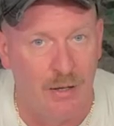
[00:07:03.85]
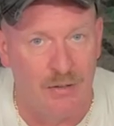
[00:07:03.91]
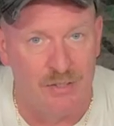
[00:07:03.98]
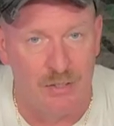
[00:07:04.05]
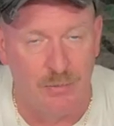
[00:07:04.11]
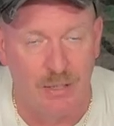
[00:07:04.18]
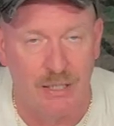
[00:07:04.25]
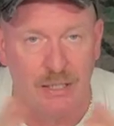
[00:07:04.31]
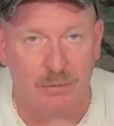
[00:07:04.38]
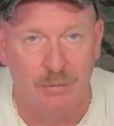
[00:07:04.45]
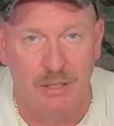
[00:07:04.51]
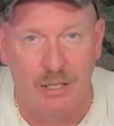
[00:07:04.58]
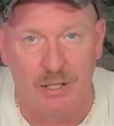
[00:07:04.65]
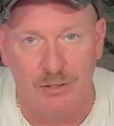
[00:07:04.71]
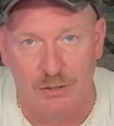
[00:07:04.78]
somebody could
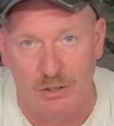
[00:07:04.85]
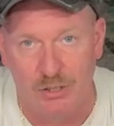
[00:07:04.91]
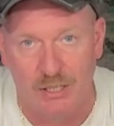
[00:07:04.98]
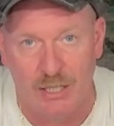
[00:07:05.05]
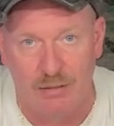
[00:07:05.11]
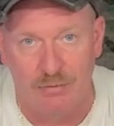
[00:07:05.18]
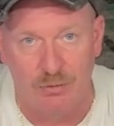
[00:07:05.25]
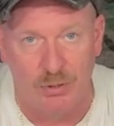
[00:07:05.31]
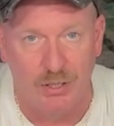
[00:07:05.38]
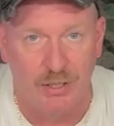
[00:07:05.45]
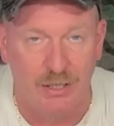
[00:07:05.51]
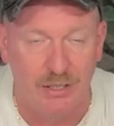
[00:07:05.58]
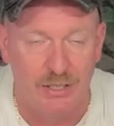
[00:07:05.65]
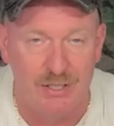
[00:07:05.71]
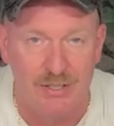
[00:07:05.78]
be on the lookout for you.
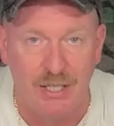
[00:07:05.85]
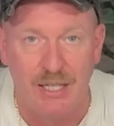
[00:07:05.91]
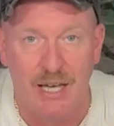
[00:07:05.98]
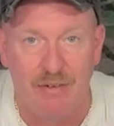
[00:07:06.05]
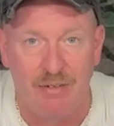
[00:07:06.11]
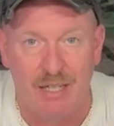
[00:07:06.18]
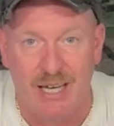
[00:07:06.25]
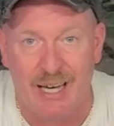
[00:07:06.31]
At least they'd have an